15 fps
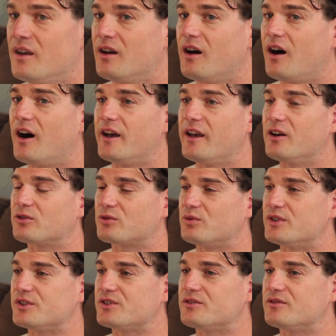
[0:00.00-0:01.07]
I held
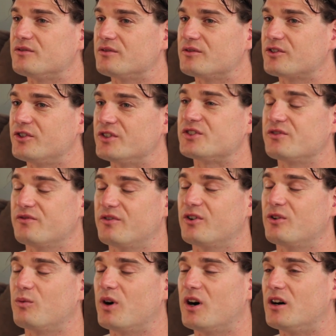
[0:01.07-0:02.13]
Christian for
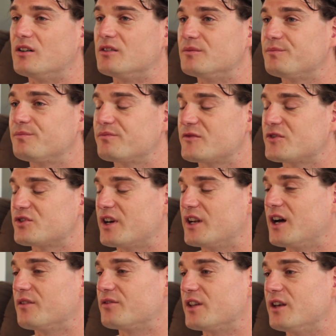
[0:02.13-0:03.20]
a while, straight
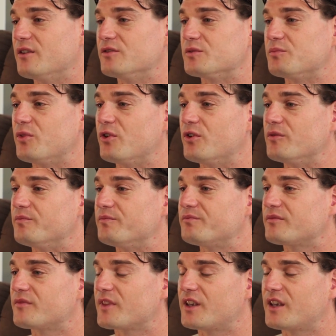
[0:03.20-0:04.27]
after he was born.
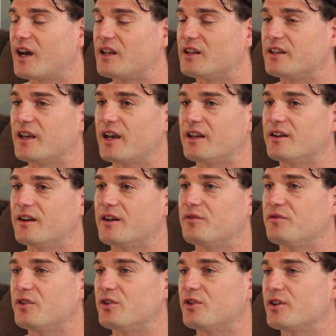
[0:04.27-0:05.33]
Carly had a
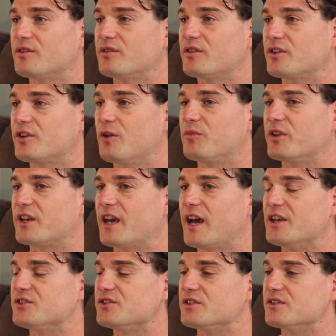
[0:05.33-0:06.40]
few
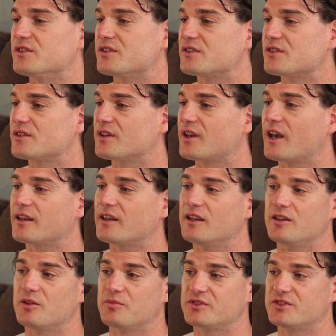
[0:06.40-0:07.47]
complications
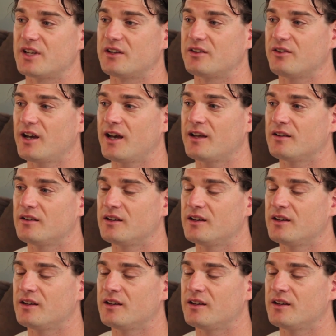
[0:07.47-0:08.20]
getting the placenta out.